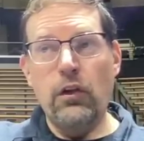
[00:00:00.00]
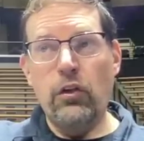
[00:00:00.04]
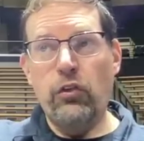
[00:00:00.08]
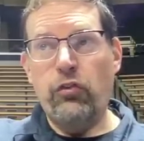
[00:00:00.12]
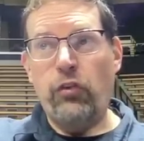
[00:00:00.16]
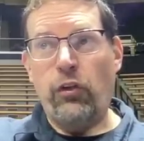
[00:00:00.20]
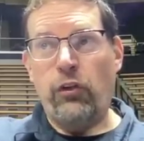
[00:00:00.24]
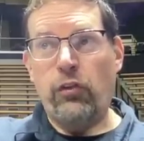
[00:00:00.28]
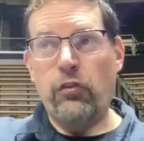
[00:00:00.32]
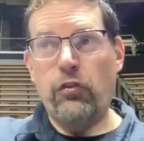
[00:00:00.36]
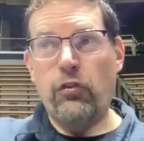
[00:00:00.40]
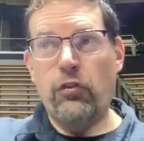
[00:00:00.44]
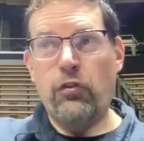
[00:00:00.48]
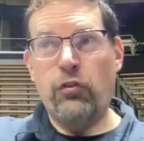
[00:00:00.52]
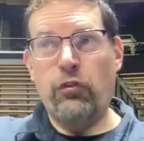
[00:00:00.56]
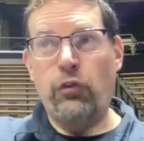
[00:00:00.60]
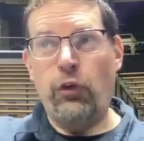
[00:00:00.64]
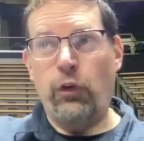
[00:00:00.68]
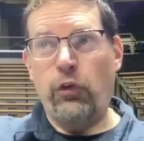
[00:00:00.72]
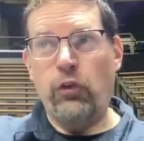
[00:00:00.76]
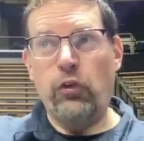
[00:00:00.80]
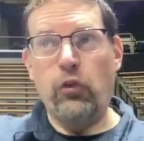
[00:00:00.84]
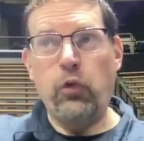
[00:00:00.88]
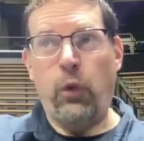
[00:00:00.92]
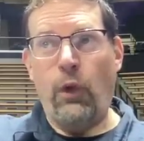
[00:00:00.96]
just
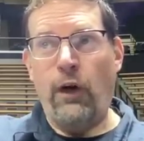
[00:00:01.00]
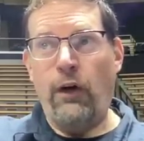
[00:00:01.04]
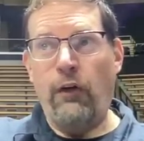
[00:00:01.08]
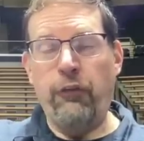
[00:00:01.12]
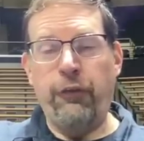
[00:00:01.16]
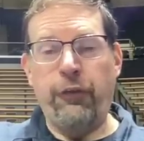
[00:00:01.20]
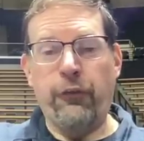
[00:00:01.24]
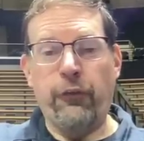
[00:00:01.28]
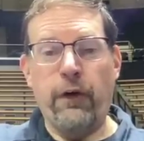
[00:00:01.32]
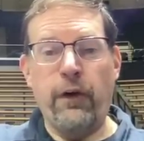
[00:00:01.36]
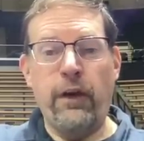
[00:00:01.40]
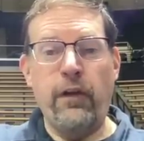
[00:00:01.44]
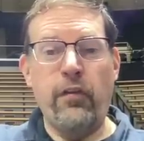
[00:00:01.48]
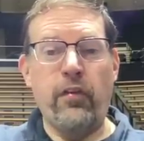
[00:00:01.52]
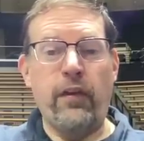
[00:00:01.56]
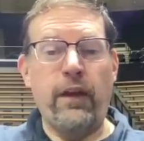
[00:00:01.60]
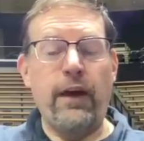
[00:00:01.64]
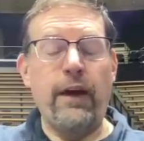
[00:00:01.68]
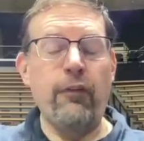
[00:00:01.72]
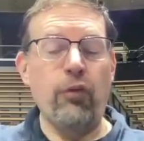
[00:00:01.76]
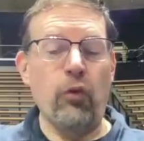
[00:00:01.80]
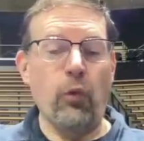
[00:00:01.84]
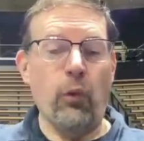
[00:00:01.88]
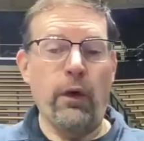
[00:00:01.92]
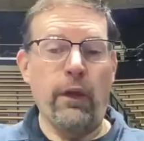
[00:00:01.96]
shooting 12 threes and
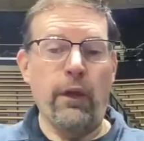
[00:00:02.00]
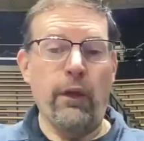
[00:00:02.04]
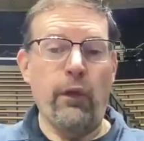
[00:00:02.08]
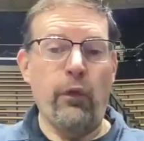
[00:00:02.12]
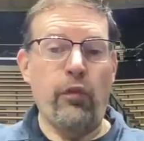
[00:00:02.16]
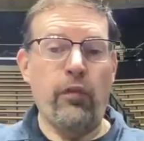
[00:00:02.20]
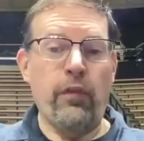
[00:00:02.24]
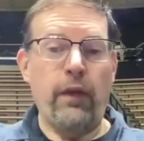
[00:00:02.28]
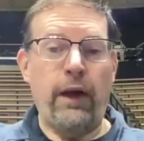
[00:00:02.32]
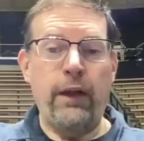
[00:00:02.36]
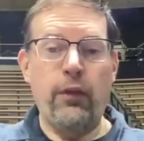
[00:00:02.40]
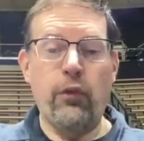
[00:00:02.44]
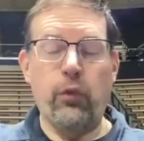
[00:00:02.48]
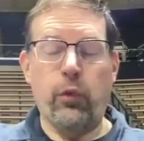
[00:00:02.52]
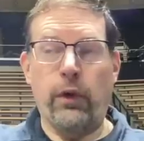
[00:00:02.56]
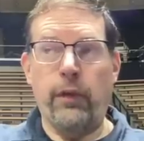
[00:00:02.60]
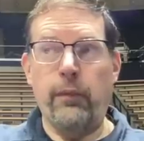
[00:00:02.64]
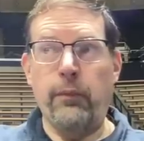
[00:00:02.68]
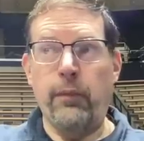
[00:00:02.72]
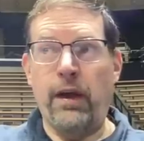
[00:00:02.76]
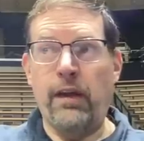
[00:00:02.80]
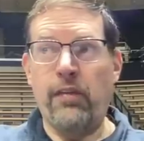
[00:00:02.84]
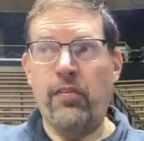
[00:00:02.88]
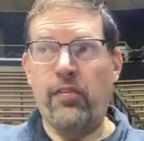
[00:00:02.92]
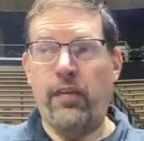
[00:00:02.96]
having one of those nights where he
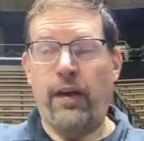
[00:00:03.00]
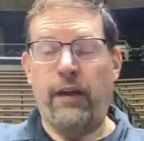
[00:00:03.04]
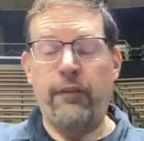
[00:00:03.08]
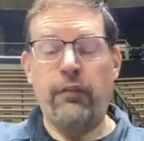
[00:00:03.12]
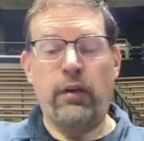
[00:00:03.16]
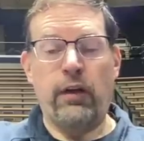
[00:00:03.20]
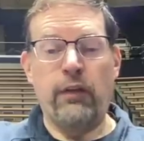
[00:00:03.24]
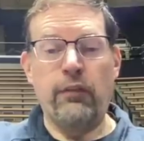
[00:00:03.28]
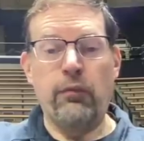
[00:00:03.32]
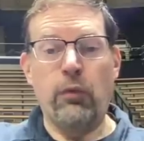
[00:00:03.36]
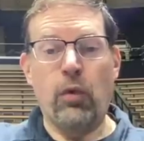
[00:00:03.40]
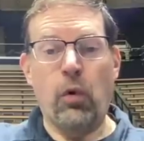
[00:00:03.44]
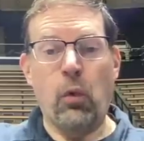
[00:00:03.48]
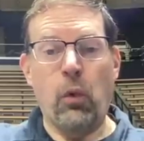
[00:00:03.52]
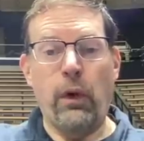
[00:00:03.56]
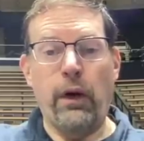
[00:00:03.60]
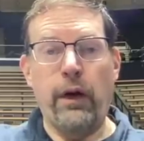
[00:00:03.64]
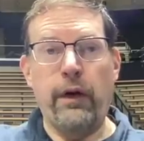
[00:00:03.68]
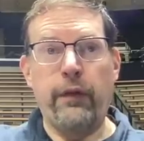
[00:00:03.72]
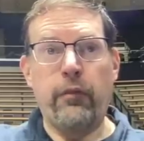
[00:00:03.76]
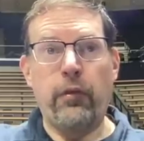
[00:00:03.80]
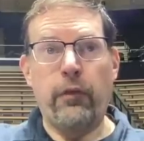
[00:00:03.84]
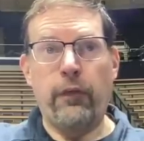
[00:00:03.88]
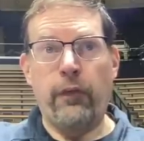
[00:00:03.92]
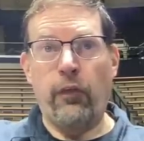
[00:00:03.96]
makes seven of them or
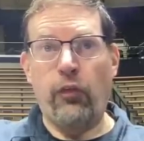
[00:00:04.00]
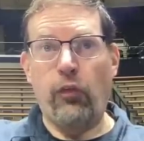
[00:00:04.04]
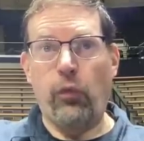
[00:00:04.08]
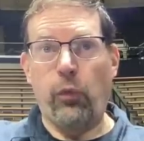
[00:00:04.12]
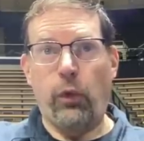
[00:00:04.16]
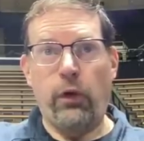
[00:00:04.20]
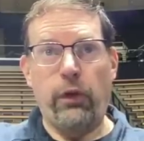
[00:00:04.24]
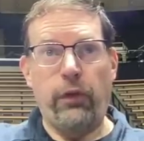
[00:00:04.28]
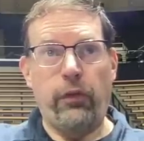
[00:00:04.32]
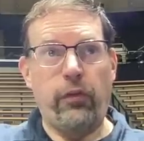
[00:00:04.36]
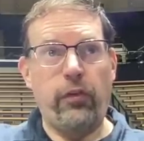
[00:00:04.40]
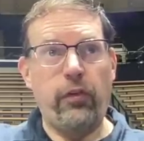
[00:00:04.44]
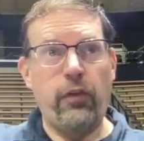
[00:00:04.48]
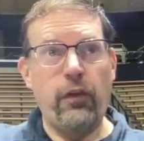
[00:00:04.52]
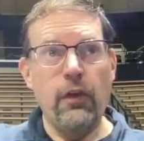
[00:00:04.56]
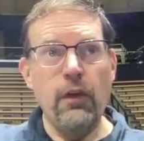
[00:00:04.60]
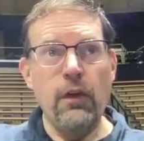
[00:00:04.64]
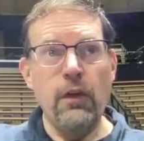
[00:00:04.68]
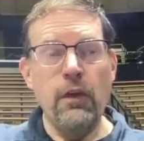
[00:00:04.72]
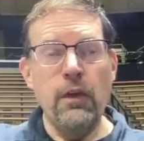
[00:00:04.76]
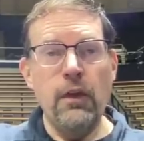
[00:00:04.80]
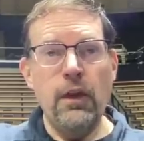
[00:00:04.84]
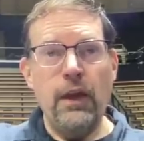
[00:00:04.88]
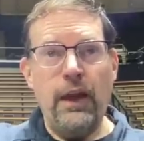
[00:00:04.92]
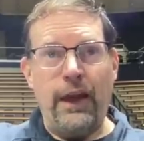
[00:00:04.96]
whatever. This was
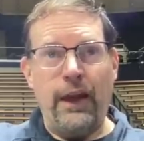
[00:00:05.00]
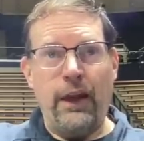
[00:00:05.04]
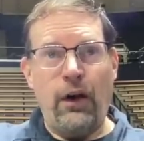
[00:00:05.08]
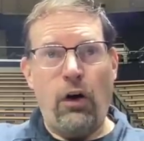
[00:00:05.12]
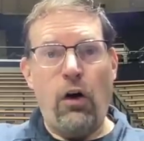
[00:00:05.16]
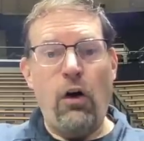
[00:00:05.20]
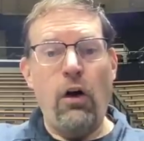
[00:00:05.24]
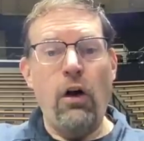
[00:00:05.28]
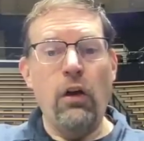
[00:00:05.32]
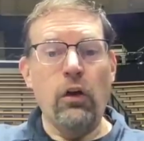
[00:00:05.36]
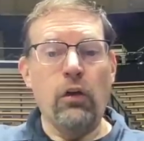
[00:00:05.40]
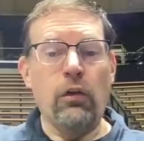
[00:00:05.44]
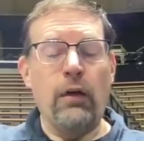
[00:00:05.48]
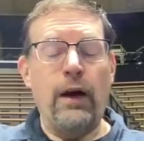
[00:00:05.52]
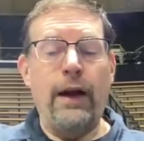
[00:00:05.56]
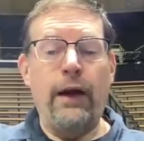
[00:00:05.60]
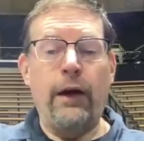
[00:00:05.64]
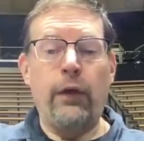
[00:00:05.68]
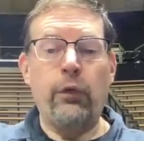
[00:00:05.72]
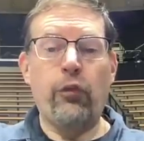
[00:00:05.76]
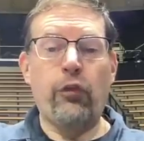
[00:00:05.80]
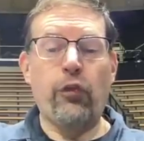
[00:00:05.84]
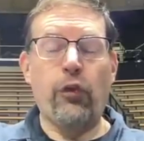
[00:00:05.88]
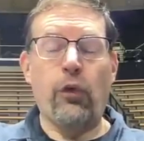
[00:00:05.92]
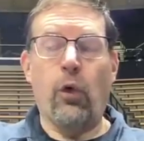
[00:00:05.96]
an all
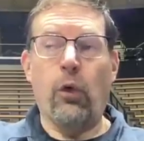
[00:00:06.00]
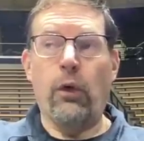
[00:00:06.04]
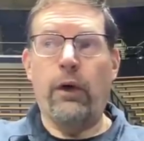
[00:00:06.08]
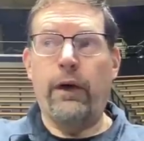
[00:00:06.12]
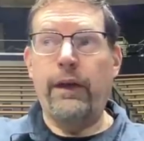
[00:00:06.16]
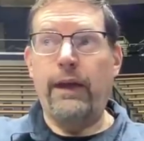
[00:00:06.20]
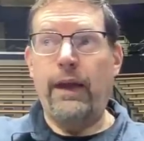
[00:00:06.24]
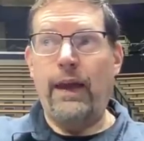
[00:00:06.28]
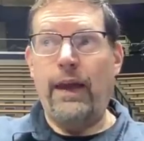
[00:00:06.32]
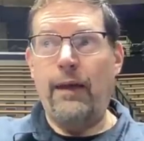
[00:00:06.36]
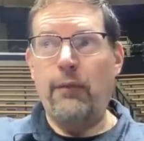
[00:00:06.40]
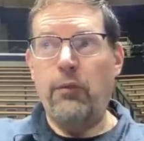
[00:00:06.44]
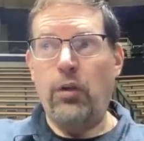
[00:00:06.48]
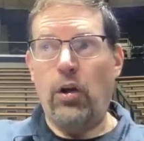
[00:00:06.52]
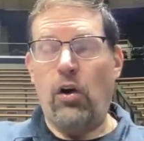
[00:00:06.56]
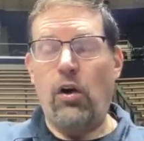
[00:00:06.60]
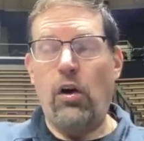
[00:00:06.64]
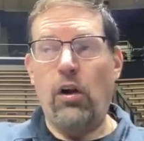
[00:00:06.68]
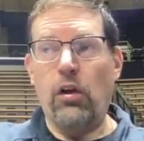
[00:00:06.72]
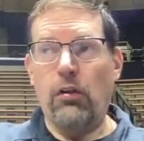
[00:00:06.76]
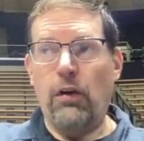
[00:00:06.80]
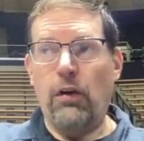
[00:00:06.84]
around scoring game, an all